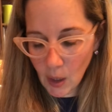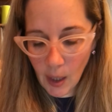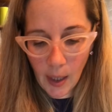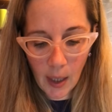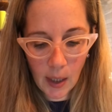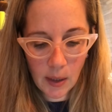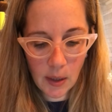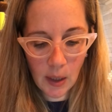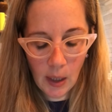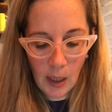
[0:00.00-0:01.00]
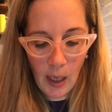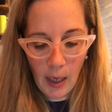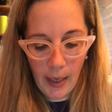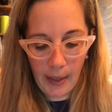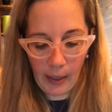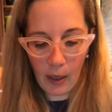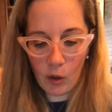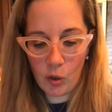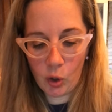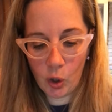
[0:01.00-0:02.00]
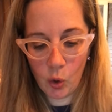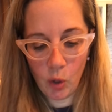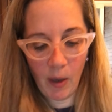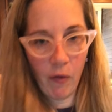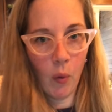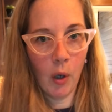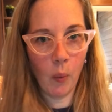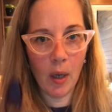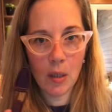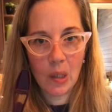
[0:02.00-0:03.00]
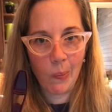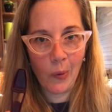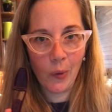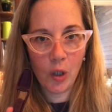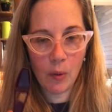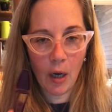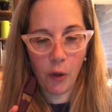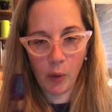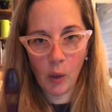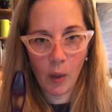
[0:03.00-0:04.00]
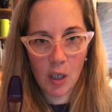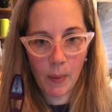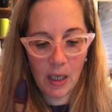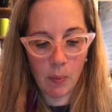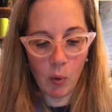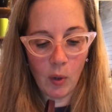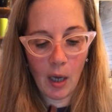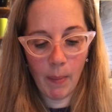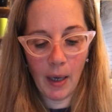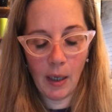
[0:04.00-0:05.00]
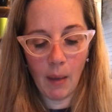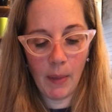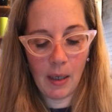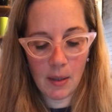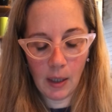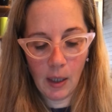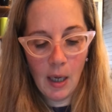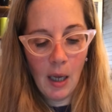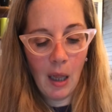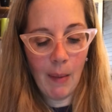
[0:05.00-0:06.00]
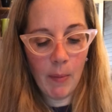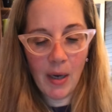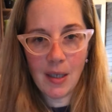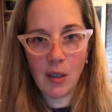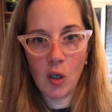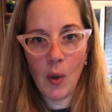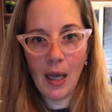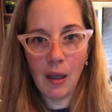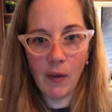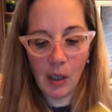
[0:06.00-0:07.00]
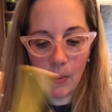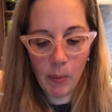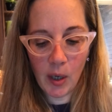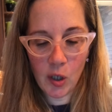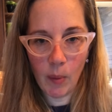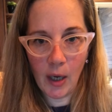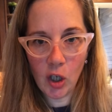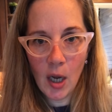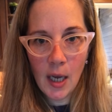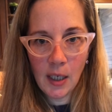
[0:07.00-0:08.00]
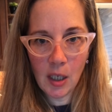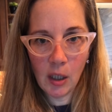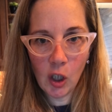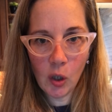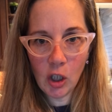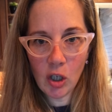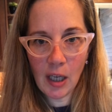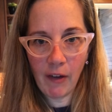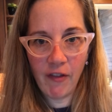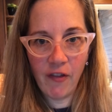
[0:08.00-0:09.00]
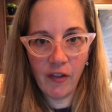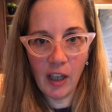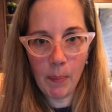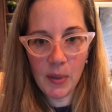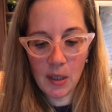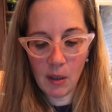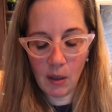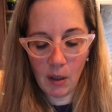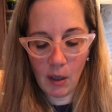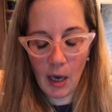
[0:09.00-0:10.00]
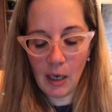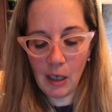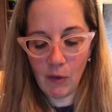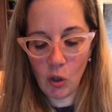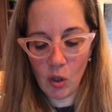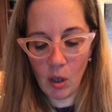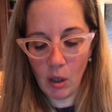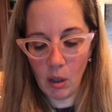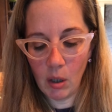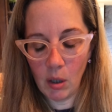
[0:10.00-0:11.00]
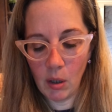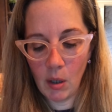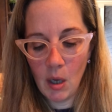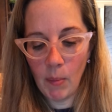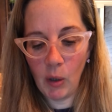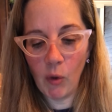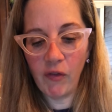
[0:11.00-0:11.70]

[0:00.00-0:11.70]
And I think I also showed you my 3-in-1 spice spoon and my amazing lemon press. This is why I love the lemon press so much, because it literally just like flips. I didn't even use but it will